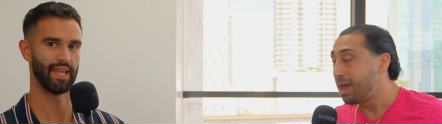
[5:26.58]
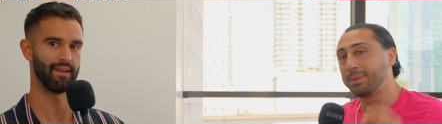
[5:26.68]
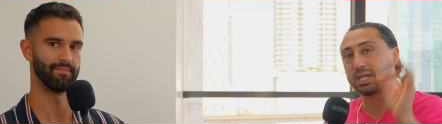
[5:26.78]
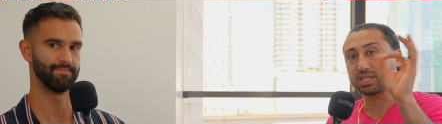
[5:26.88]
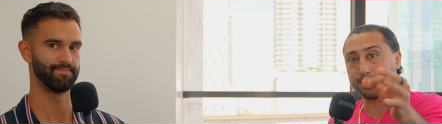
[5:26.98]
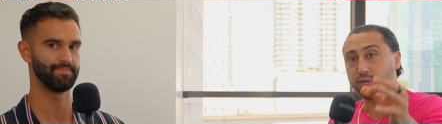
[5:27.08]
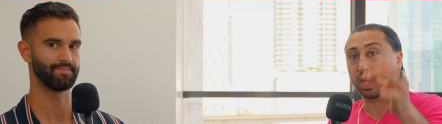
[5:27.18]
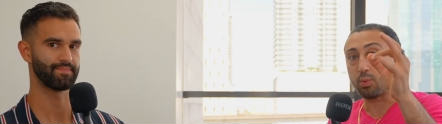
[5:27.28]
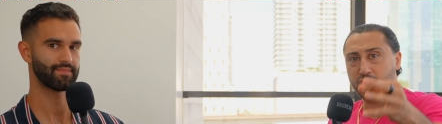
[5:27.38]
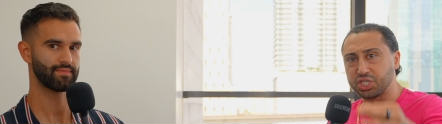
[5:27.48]
Speaker 1: Yeah. But there's somebody that
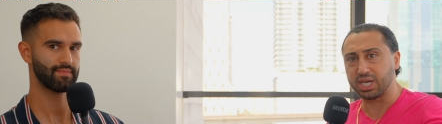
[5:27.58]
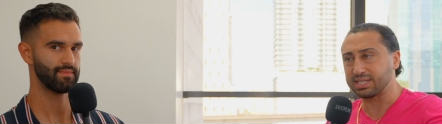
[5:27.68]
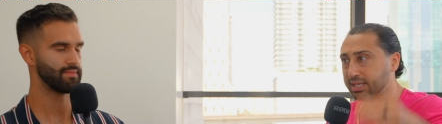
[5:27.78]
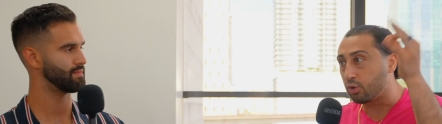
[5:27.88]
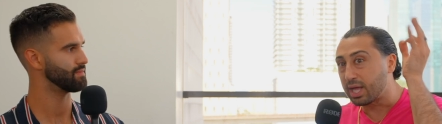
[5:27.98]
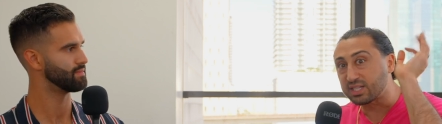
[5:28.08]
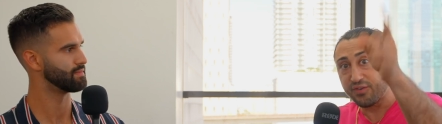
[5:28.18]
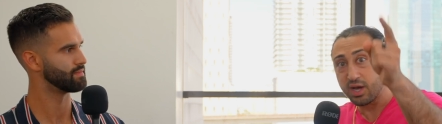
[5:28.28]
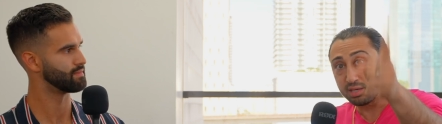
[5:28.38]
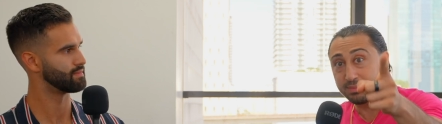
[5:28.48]
are watching and it's like, oh, that's
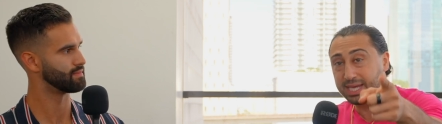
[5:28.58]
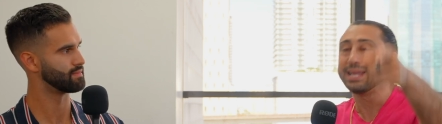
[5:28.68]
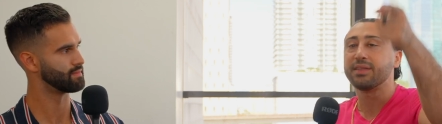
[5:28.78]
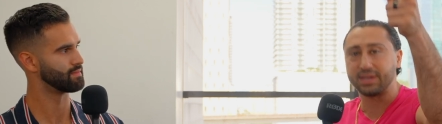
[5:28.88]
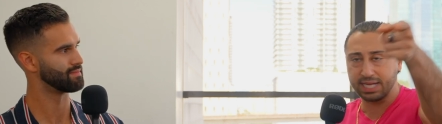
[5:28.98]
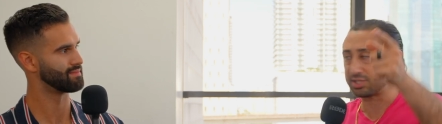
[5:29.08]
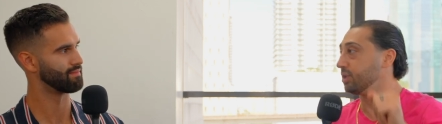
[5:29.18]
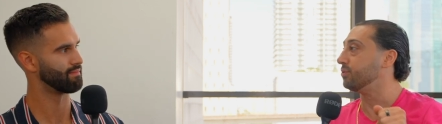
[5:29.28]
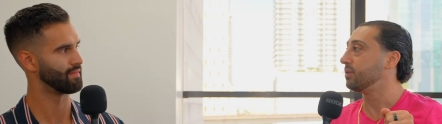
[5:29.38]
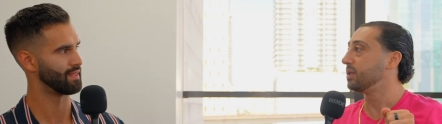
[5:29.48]
fucking me, then that's
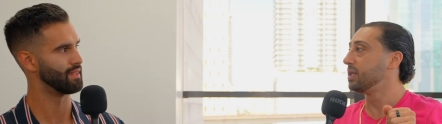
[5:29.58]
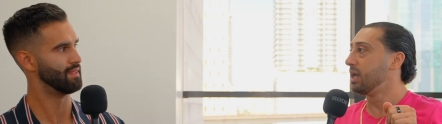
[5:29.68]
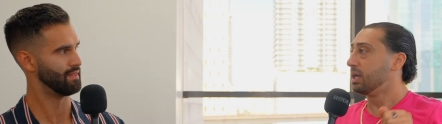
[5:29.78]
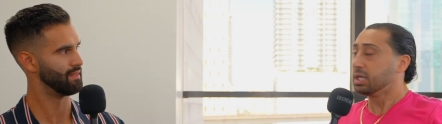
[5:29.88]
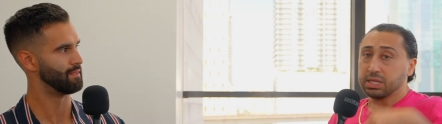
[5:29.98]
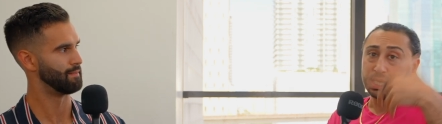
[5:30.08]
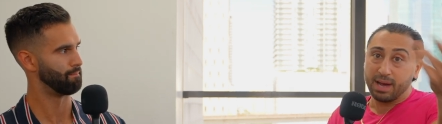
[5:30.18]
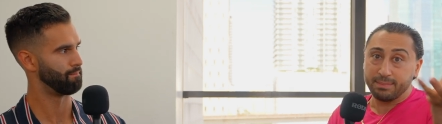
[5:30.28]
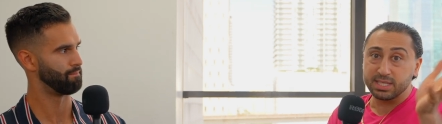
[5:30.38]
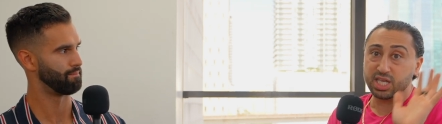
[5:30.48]
you. There
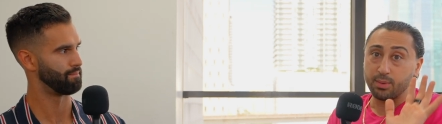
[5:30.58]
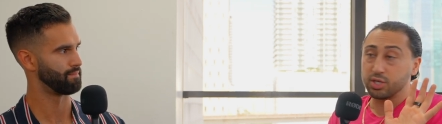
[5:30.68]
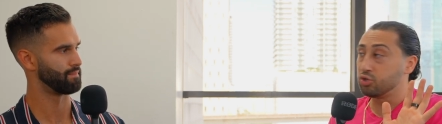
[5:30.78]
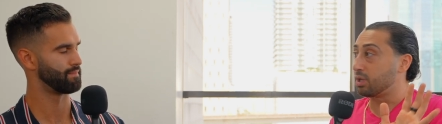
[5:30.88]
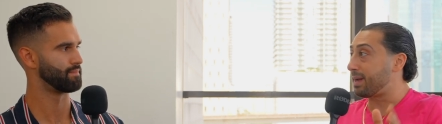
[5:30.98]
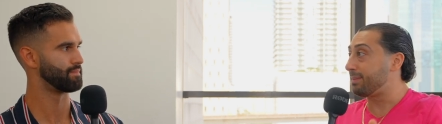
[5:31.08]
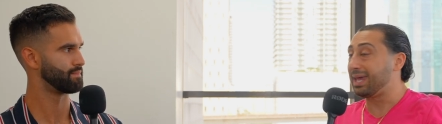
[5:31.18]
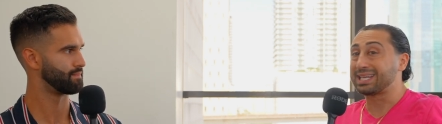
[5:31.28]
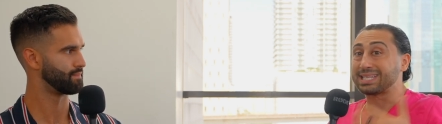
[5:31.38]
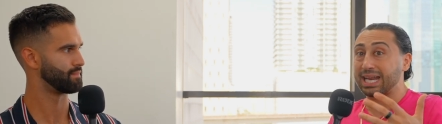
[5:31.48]
might be someone of you that might be
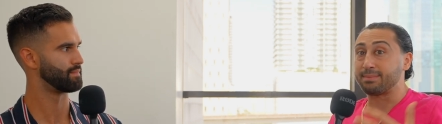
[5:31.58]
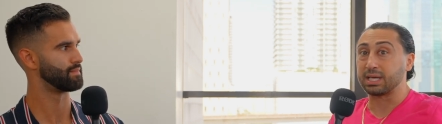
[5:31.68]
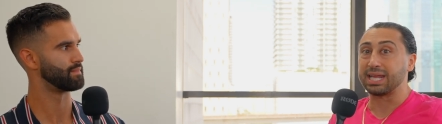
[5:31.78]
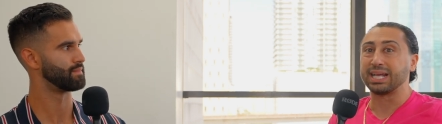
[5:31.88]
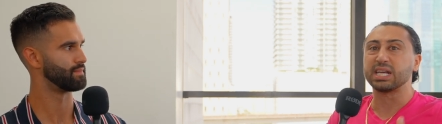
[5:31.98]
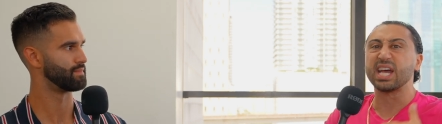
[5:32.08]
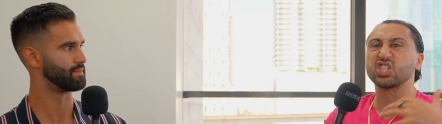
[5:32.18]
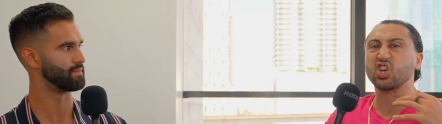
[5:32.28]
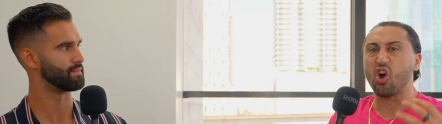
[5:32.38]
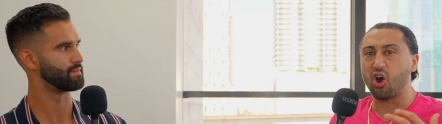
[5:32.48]
excited about getting a nice
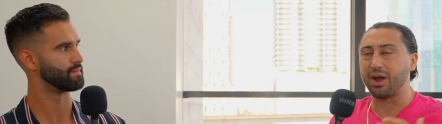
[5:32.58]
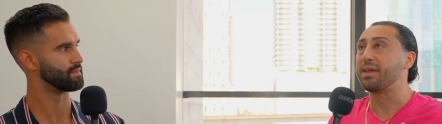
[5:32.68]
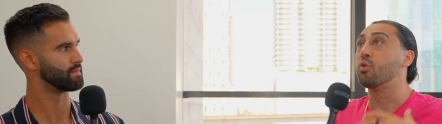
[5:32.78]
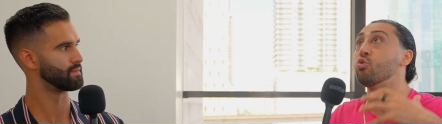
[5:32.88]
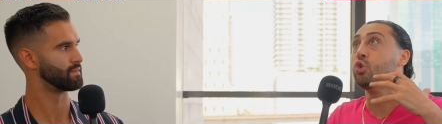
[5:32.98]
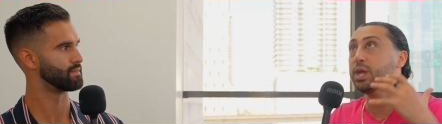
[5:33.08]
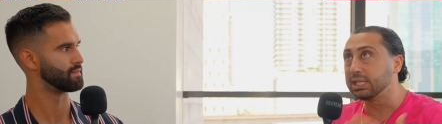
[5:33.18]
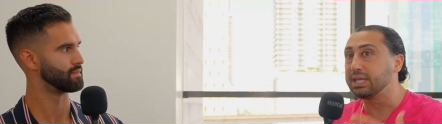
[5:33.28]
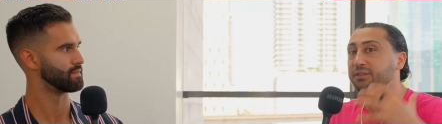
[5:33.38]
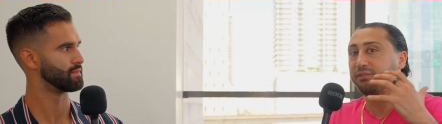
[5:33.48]
car and that really